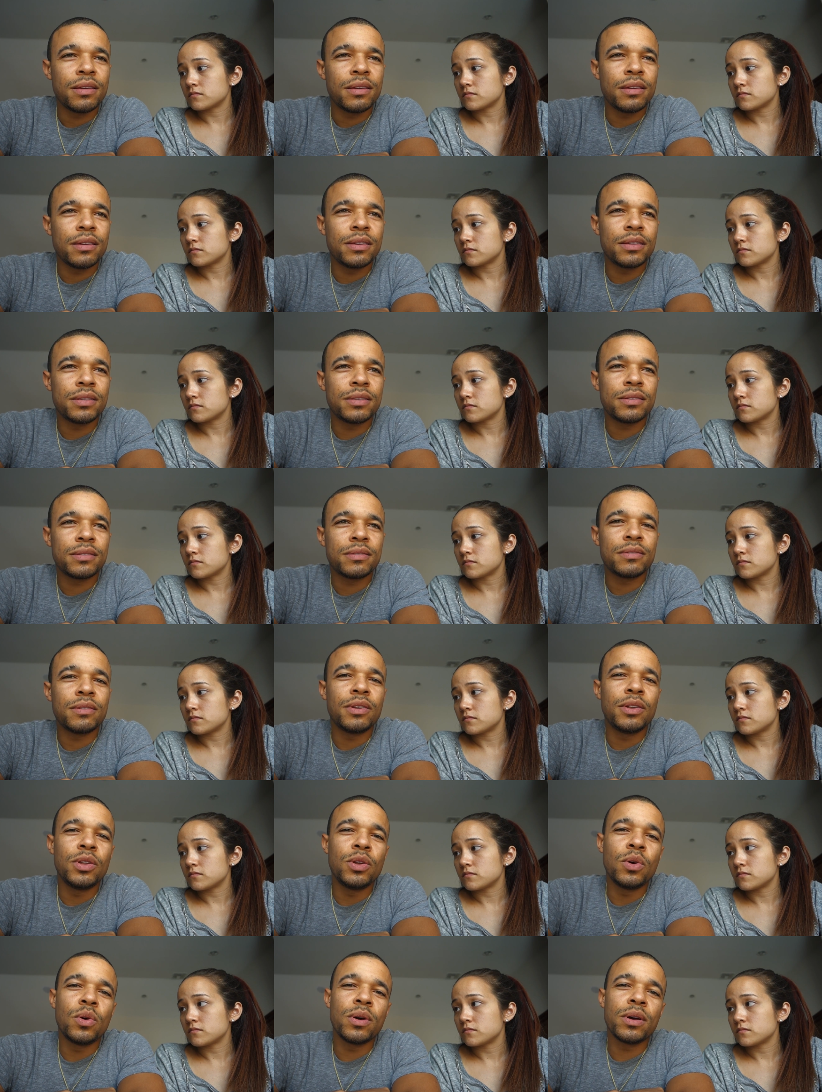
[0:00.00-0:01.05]
Speaker 1: It's
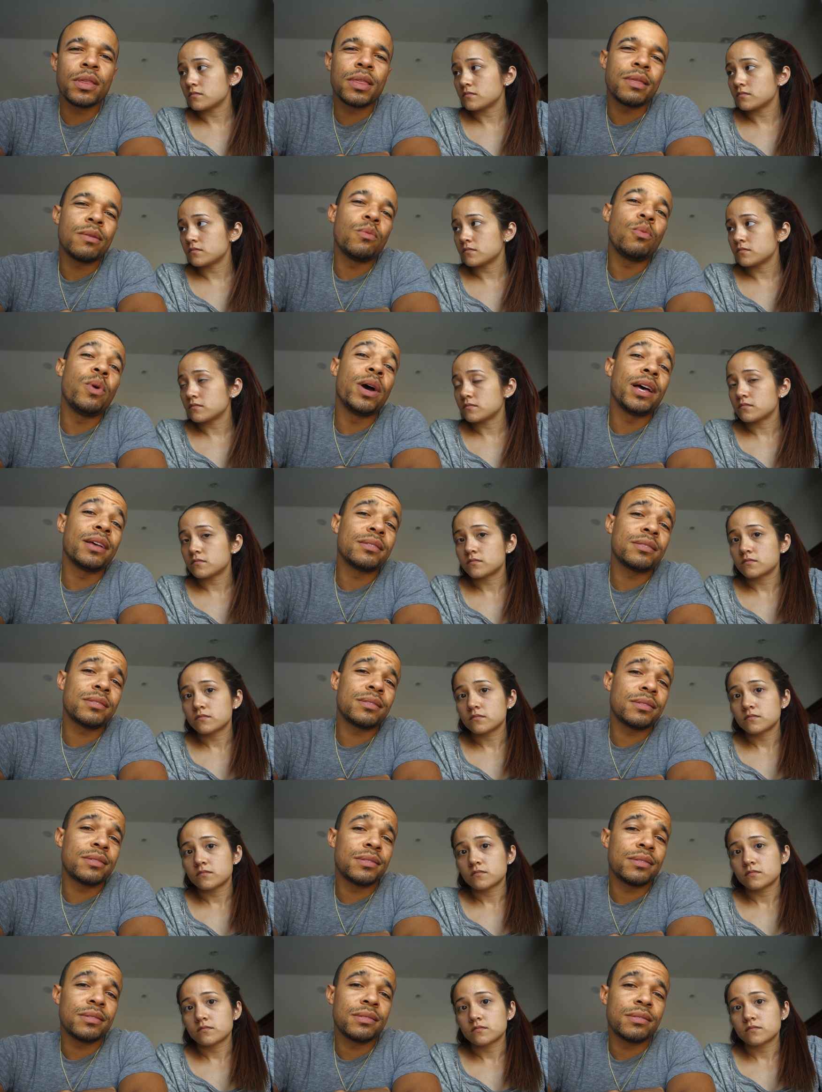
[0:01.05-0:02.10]

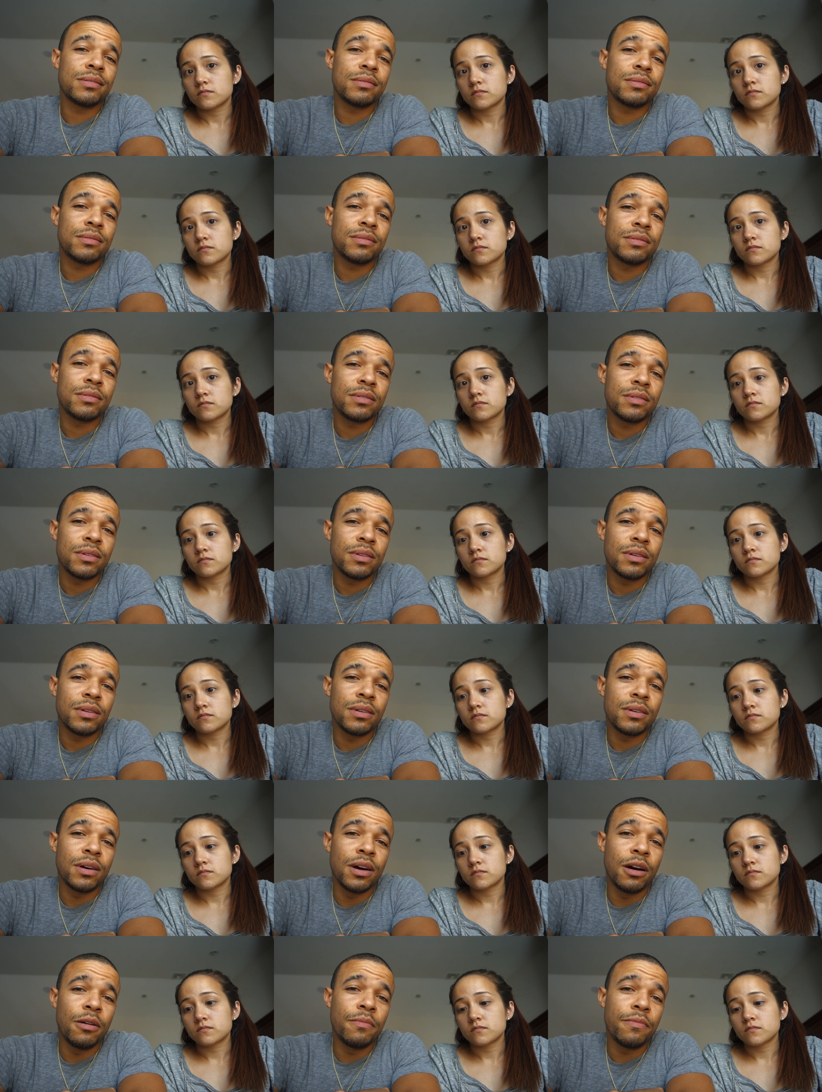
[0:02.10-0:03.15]
northwest,
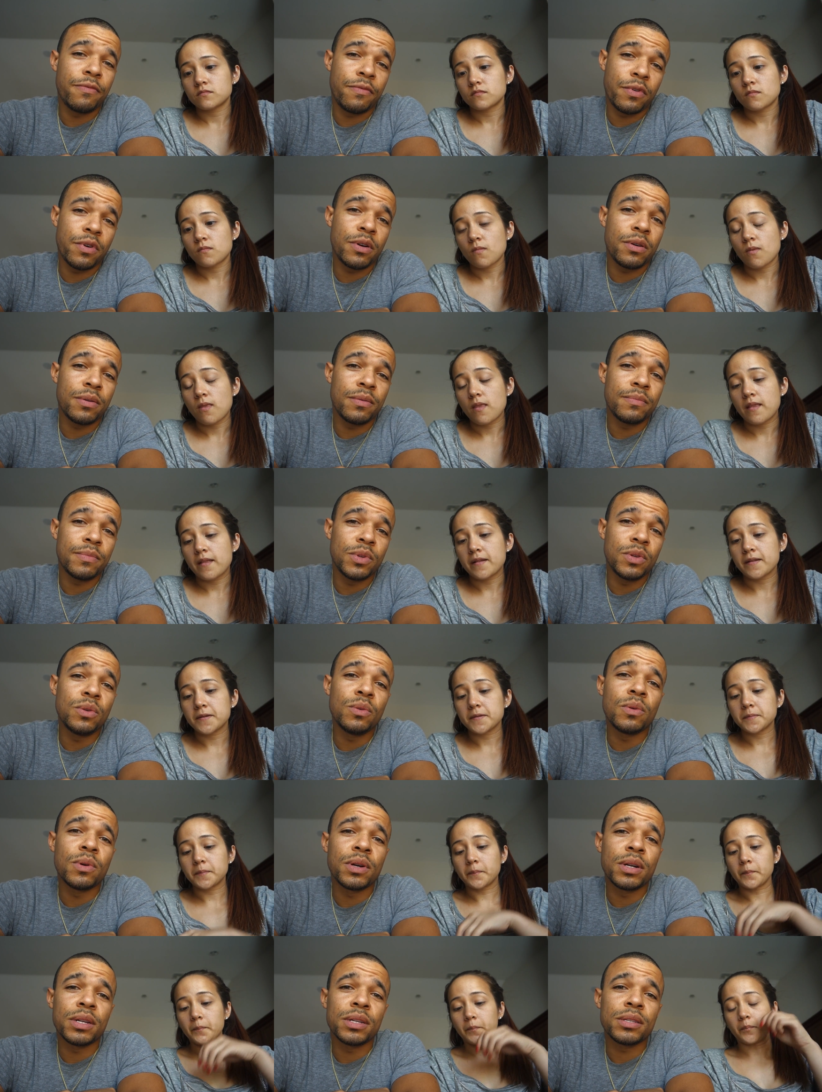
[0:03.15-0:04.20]
up from New
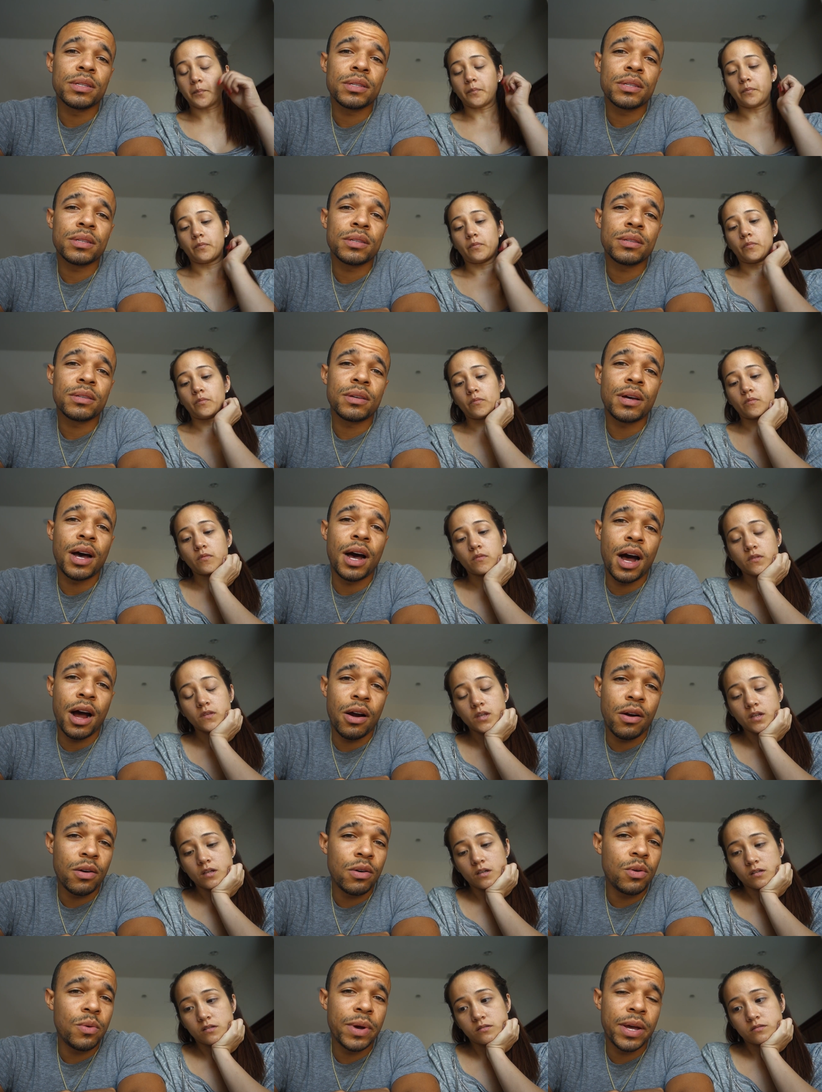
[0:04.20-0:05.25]
Orleans, an
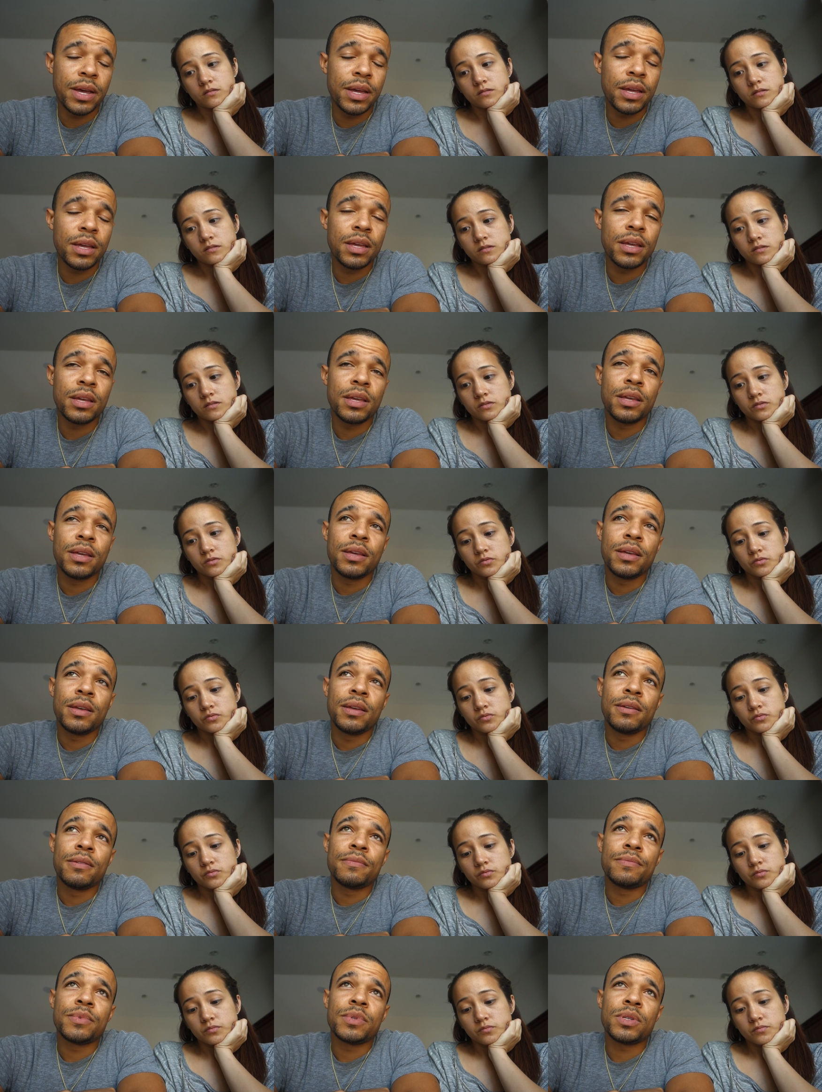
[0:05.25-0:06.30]
hour away,
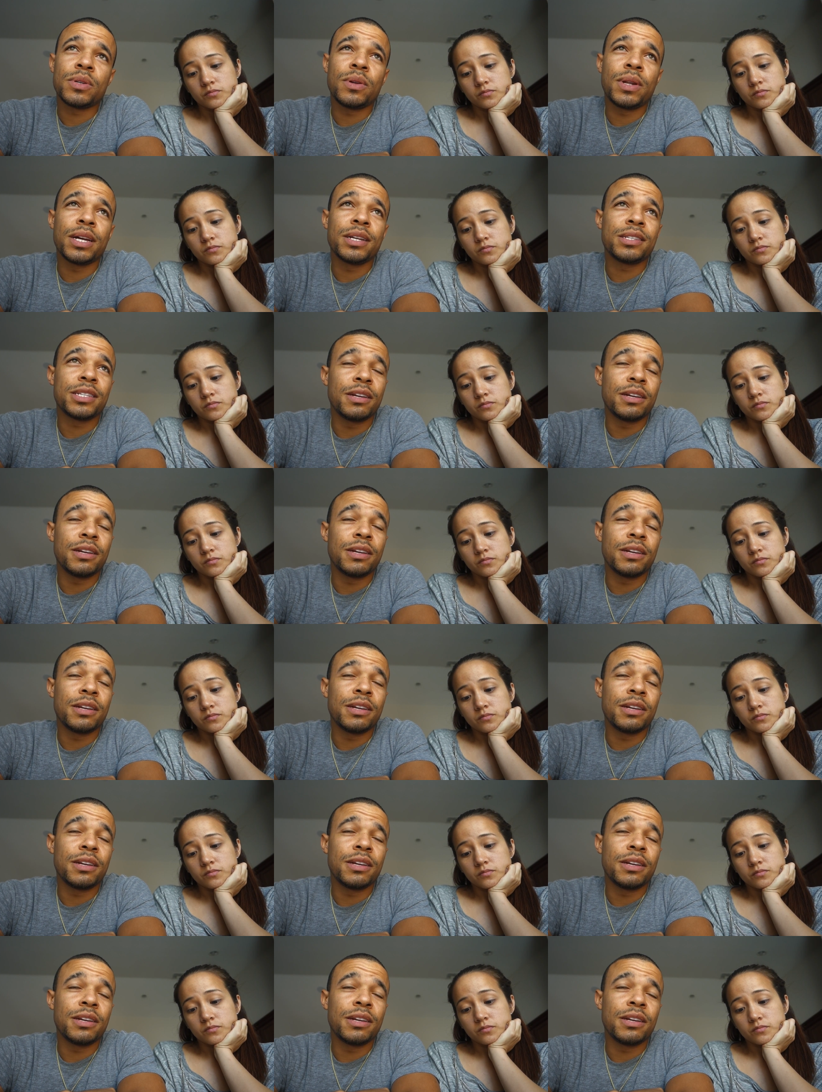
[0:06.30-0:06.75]
so like